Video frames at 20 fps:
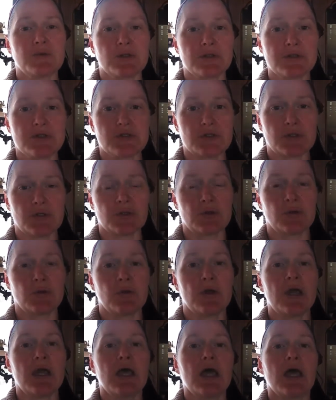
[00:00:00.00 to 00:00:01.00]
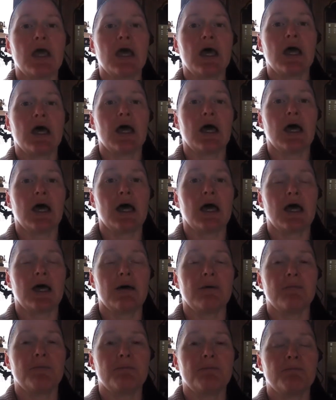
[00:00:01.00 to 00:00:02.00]
will do
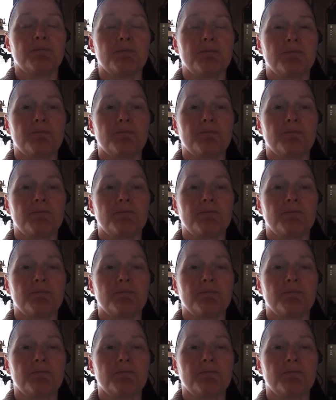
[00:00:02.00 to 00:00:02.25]
um,